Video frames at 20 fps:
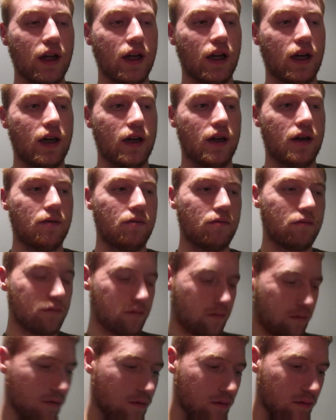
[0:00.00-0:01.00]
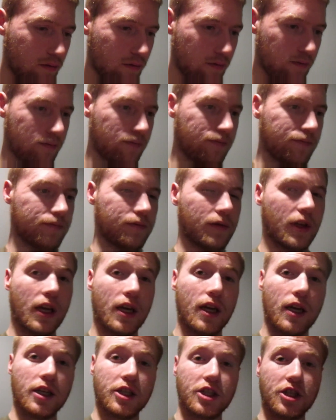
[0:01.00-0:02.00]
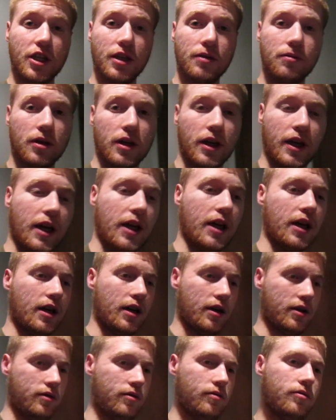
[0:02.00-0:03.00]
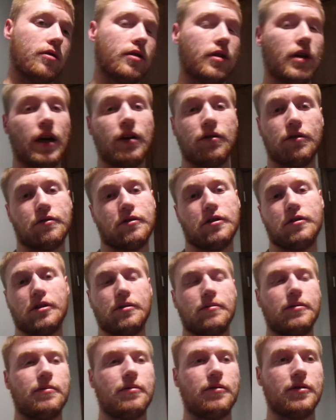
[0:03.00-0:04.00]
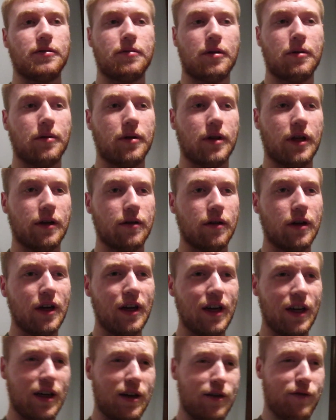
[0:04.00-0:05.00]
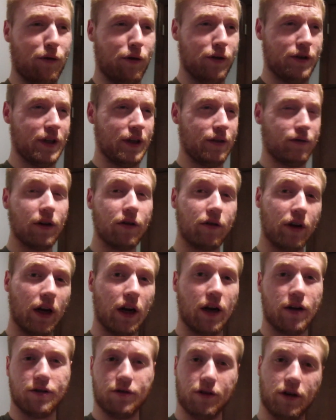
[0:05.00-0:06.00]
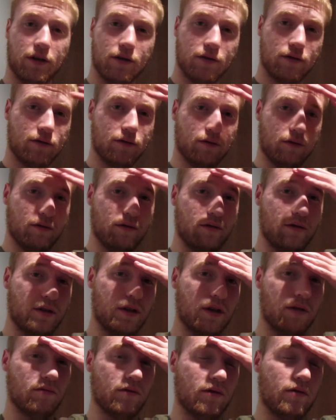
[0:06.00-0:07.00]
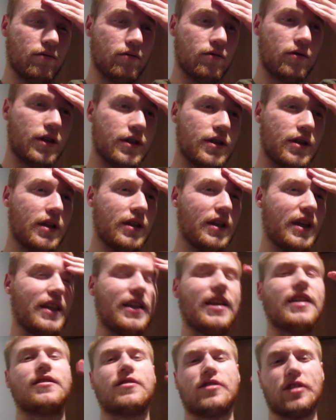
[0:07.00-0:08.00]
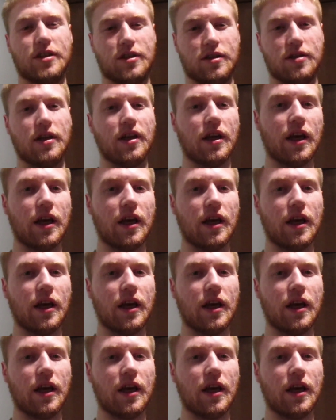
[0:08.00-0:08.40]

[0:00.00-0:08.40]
um, mm, she would have had I don't know how many points, probably like 14, 1500 something crazy like that. That's just a